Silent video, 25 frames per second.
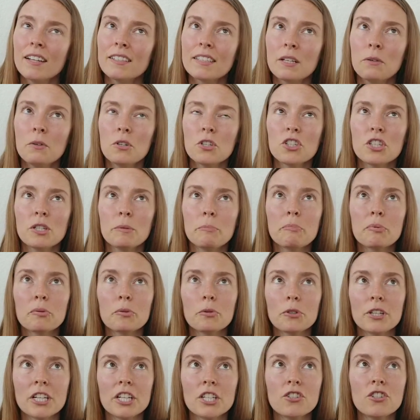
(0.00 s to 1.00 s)
see what she
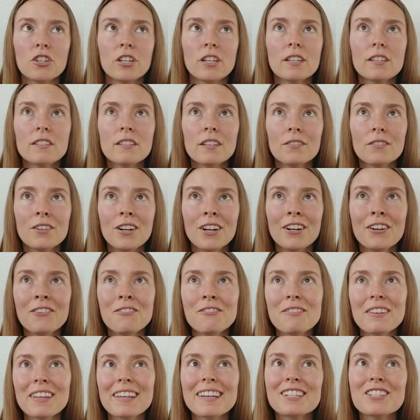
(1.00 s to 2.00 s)
preaches, I, mean, I
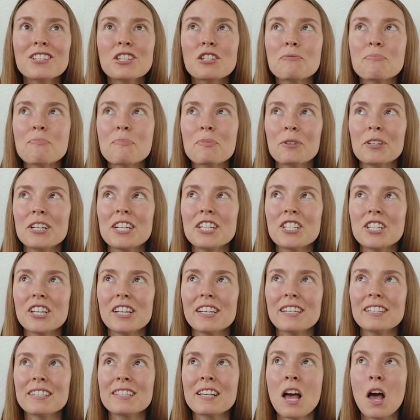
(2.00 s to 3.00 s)
don't feel like she
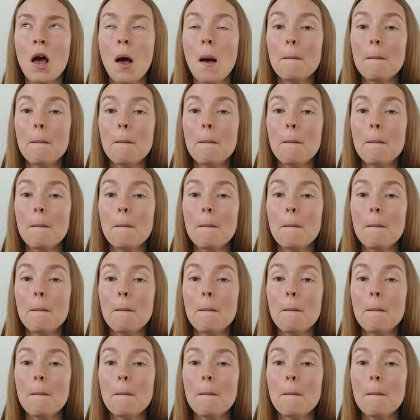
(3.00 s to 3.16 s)
preaches,